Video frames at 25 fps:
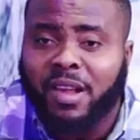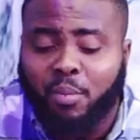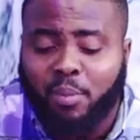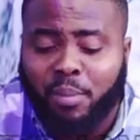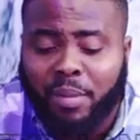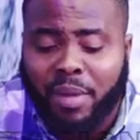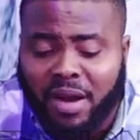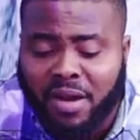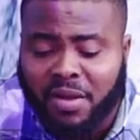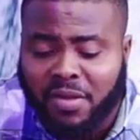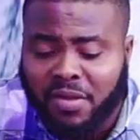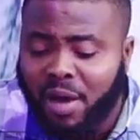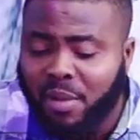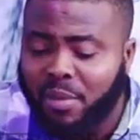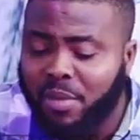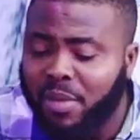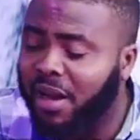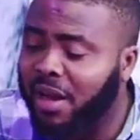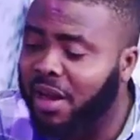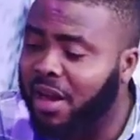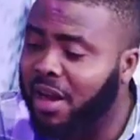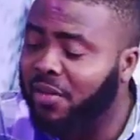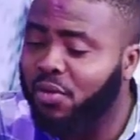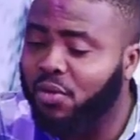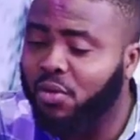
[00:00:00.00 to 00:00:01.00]
and by the time
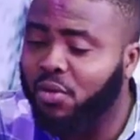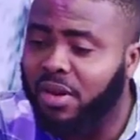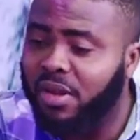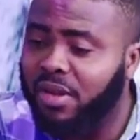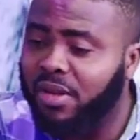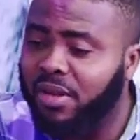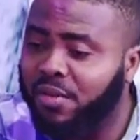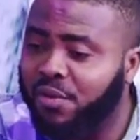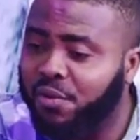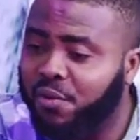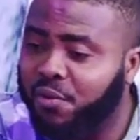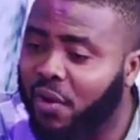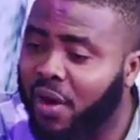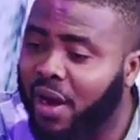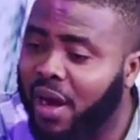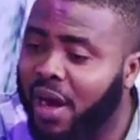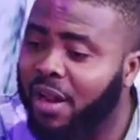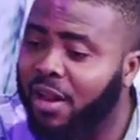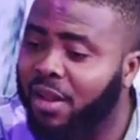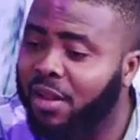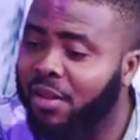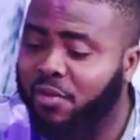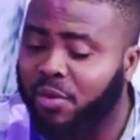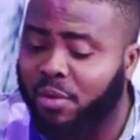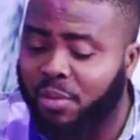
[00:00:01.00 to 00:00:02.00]
it gets to this
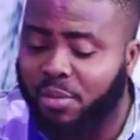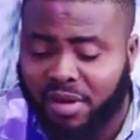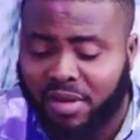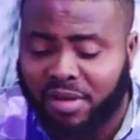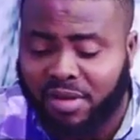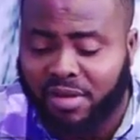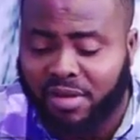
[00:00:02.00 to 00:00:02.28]
file from the